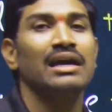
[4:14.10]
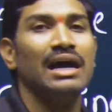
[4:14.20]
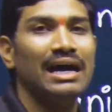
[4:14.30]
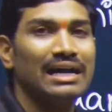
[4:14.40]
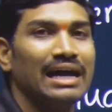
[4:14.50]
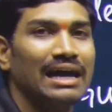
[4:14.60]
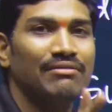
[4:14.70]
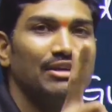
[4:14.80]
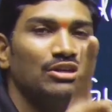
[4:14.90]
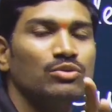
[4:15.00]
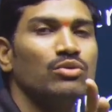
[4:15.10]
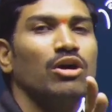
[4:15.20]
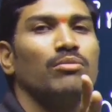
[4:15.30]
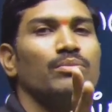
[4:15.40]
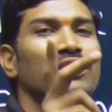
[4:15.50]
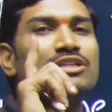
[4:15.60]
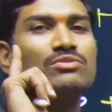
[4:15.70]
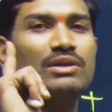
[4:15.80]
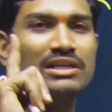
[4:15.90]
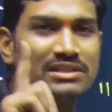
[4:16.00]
are having two components. One is